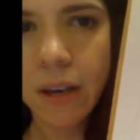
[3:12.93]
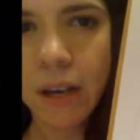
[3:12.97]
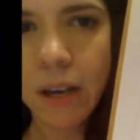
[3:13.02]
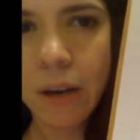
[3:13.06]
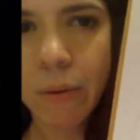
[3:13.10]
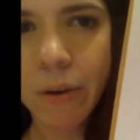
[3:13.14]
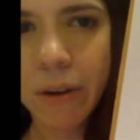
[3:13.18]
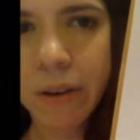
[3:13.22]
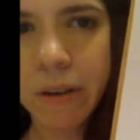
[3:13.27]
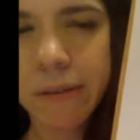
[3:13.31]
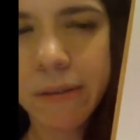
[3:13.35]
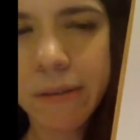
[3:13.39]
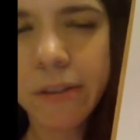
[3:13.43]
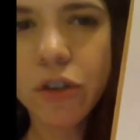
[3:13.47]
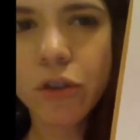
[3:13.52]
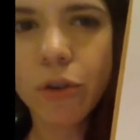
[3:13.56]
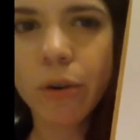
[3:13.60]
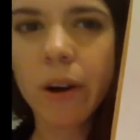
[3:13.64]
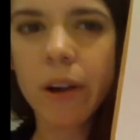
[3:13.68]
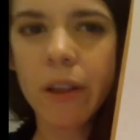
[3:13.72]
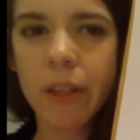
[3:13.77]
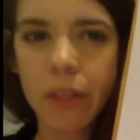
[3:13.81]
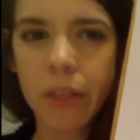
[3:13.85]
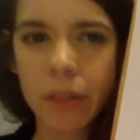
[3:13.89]
I want you to
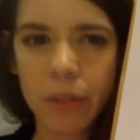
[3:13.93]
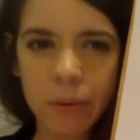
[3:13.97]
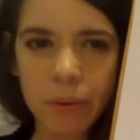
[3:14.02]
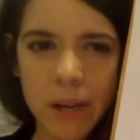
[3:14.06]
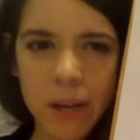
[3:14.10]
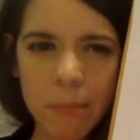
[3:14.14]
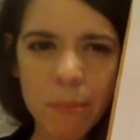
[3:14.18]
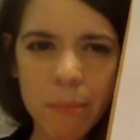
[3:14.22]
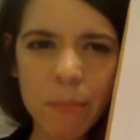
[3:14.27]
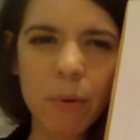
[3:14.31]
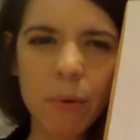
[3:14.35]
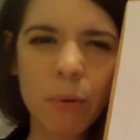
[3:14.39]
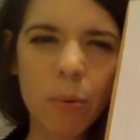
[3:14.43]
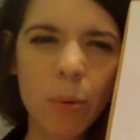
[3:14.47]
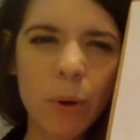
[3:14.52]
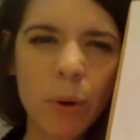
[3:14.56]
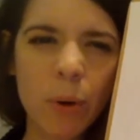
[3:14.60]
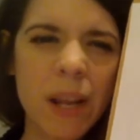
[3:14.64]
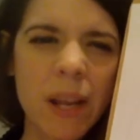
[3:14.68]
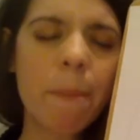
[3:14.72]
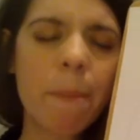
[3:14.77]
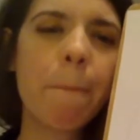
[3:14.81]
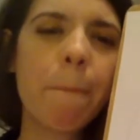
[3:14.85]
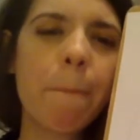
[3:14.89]
draw 3
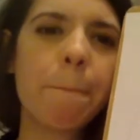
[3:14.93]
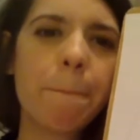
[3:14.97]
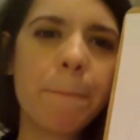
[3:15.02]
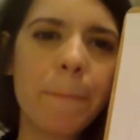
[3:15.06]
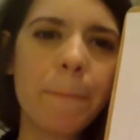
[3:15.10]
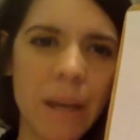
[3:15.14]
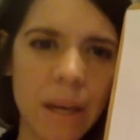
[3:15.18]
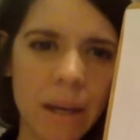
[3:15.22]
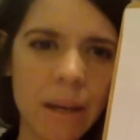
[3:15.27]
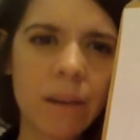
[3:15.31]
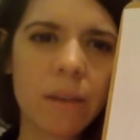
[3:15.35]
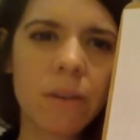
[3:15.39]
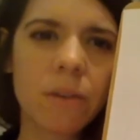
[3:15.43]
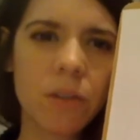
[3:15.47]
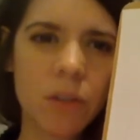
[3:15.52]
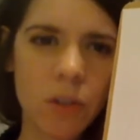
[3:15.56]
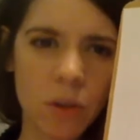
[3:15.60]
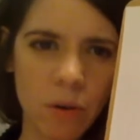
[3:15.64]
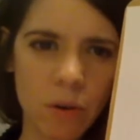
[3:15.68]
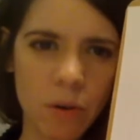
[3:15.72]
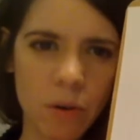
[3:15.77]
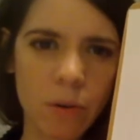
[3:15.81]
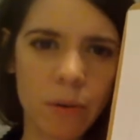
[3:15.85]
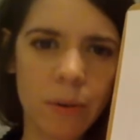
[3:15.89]
pretty big
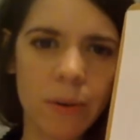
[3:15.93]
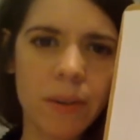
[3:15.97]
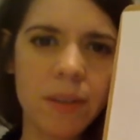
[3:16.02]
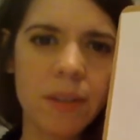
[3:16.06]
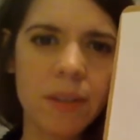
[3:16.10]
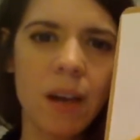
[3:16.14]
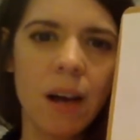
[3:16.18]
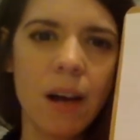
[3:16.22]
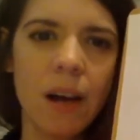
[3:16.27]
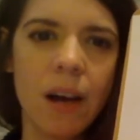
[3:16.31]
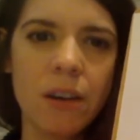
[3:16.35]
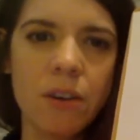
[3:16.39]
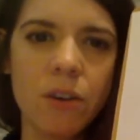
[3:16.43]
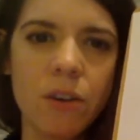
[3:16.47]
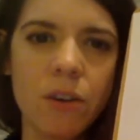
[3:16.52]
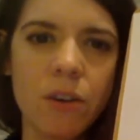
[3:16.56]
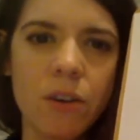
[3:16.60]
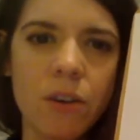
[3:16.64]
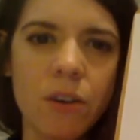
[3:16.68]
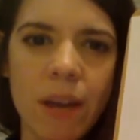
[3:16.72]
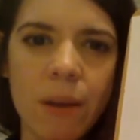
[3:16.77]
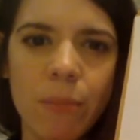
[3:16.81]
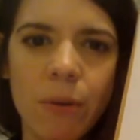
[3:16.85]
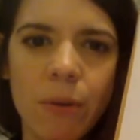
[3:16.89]
circles on your
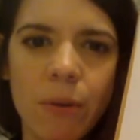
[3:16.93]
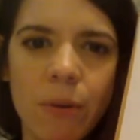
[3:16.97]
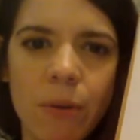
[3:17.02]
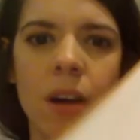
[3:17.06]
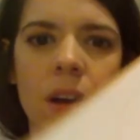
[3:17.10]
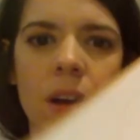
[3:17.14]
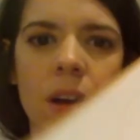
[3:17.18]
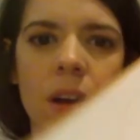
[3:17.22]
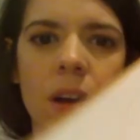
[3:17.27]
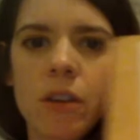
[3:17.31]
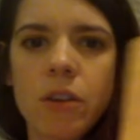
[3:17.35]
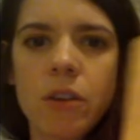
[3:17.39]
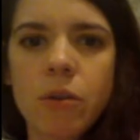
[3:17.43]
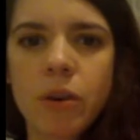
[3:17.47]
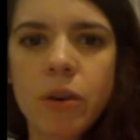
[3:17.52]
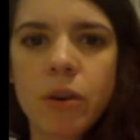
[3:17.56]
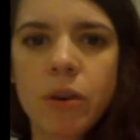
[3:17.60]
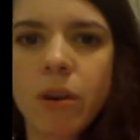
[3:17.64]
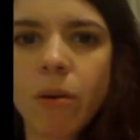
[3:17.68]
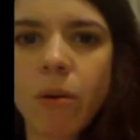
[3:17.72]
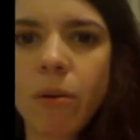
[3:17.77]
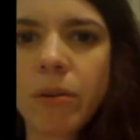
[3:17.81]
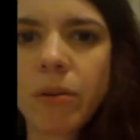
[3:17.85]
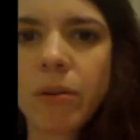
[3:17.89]
paper. You
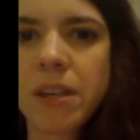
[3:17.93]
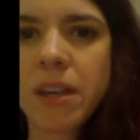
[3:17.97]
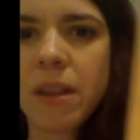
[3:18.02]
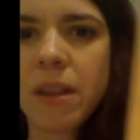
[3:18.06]
can hold